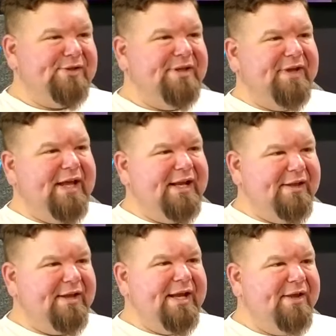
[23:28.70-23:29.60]
imagine living
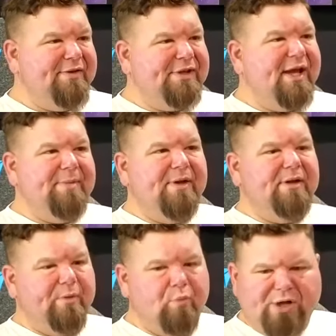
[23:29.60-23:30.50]
any any other time
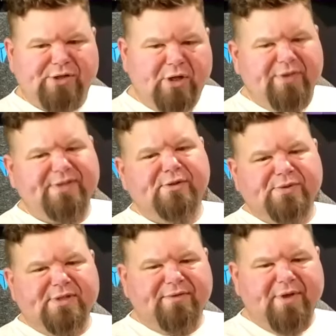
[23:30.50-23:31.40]
than like watching all this
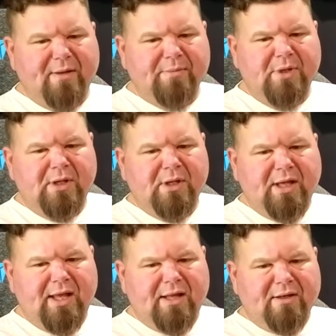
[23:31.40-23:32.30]
new stuff come.
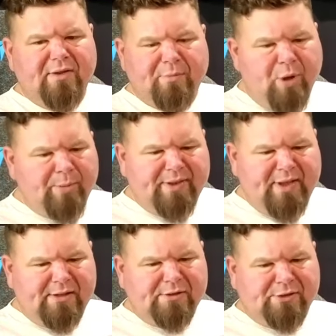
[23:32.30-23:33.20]
And the moment
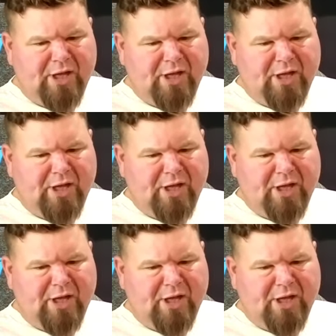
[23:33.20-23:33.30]
that